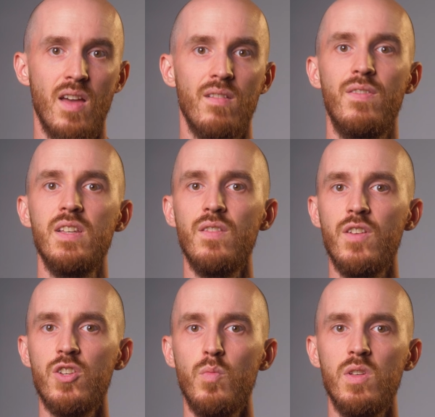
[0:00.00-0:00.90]

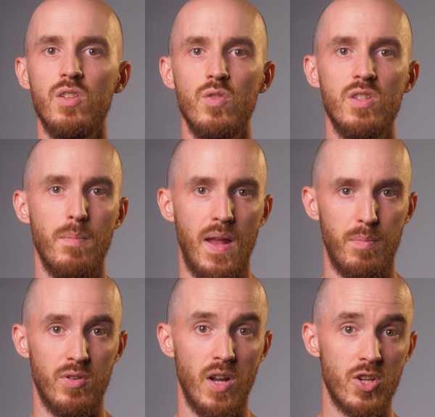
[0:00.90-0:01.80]
VistaVision was used on many
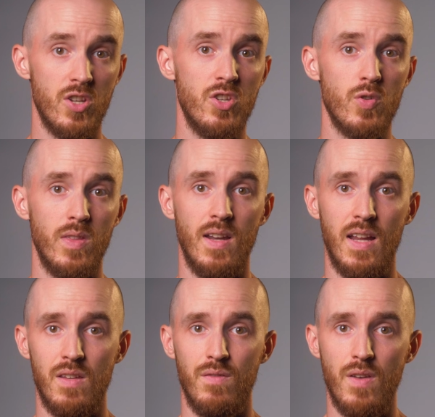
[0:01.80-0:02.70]
productions during the
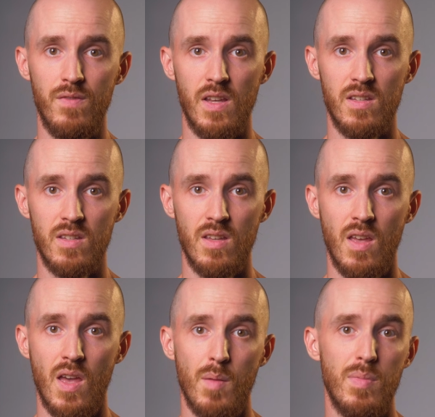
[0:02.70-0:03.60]
1950s,
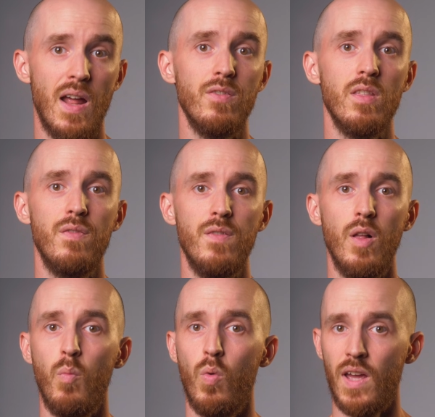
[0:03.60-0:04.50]
but after the
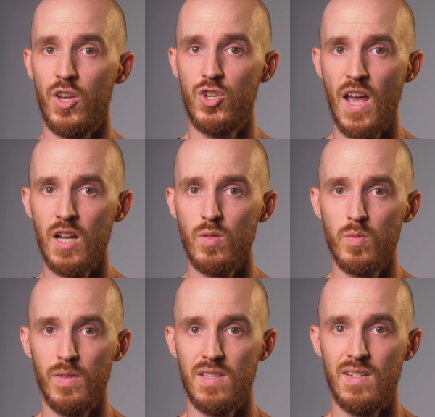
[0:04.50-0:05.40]
film One-Eyed Jacks was
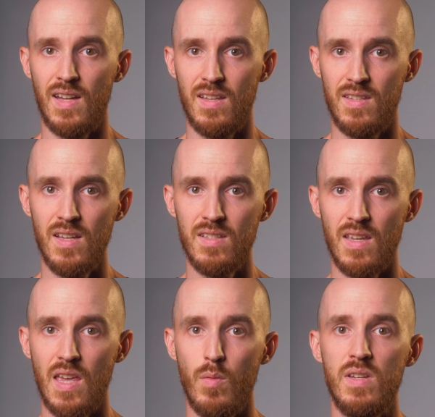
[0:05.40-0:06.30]
released in
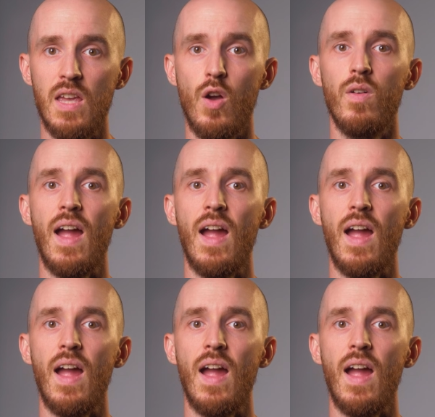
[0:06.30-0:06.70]
1960, it would take over